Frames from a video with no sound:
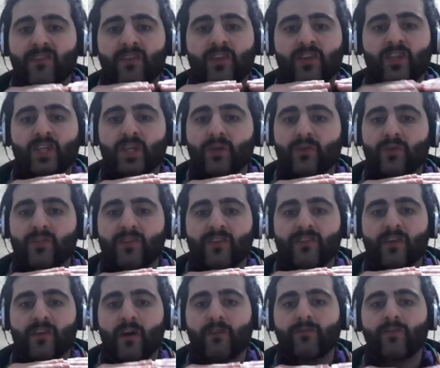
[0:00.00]
to choose the
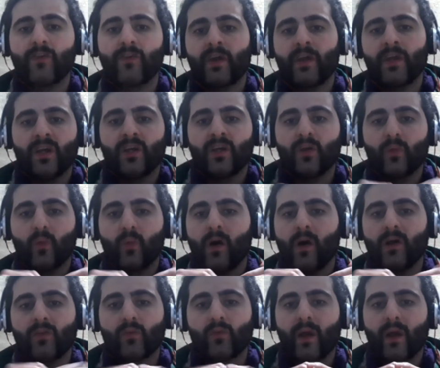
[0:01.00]
software you
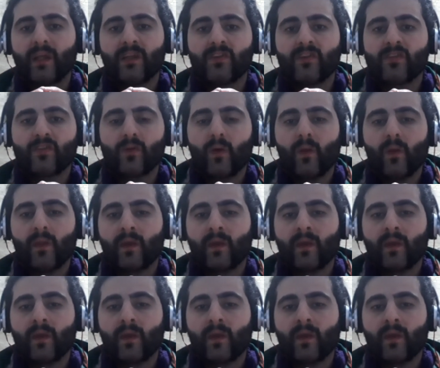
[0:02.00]
want while installing